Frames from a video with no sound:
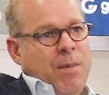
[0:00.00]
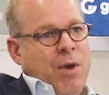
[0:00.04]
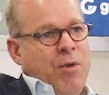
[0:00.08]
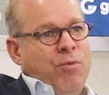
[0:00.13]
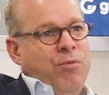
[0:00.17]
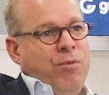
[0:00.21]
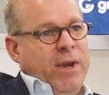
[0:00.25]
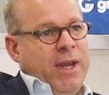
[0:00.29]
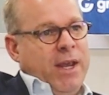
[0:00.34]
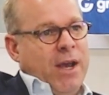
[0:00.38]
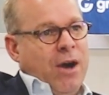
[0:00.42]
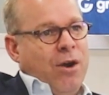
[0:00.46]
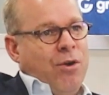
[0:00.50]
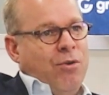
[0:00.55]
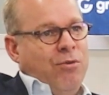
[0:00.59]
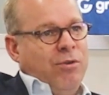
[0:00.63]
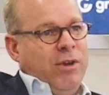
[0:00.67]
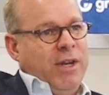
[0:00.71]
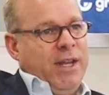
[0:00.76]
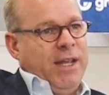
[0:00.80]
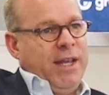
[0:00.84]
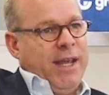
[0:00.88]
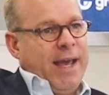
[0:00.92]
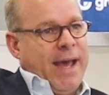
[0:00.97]
We
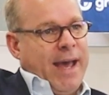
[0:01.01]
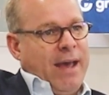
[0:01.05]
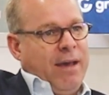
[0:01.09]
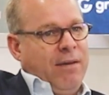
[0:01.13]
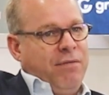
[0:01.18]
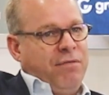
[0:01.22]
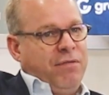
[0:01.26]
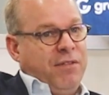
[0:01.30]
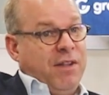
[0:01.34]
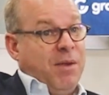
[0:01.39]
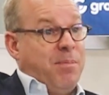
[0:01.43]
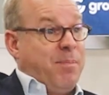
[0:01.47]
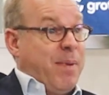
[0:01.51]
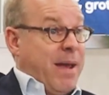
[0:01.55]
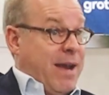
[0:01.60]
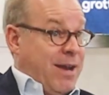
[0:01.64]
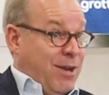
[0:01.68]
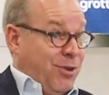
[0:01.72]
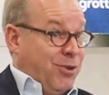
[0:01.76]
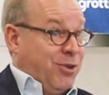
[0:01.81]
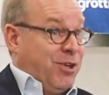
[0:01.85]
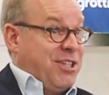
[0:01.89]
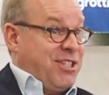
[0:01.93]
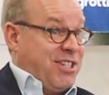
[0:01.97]
only have,
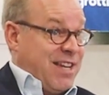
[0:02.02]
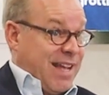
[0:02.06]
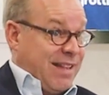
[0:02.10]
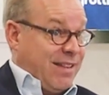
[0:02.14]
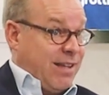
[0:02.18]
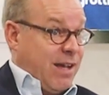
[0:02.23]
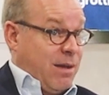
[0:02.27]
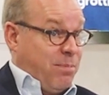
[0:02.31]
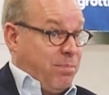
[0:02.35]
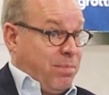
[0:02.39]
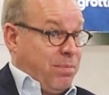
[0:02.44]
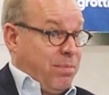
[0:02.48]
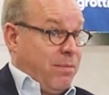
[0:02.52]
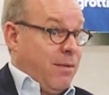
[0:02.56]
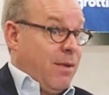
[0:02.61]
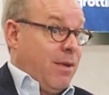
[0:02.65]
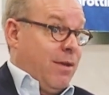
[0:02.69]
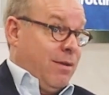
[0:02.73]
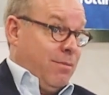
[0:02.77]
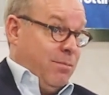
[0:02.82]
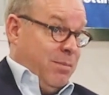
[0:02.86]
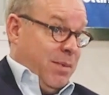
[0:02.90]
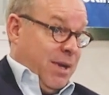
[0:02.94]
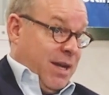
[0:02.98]
depending on the setup,
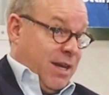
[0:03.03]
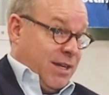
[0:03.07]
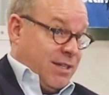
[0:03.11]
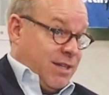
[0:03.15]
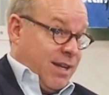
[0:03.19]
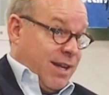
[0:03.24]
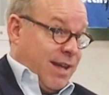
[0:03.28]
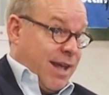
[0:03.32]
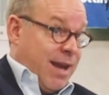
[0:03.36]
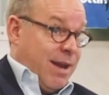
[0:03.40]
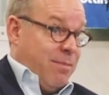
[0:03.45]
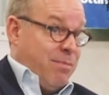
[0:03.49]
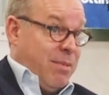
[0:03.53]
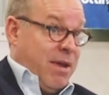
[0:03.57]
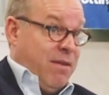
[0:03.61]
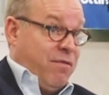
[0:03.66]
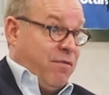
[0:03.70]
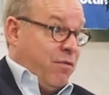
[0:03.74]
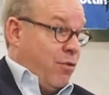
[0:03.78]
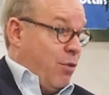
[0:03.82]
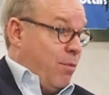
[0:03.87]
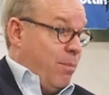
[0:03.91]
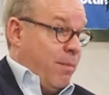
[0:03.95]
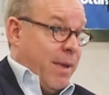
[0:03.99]
because it can be
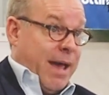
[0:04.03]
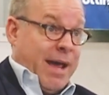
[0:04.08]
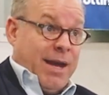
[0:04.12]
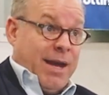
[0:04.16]
from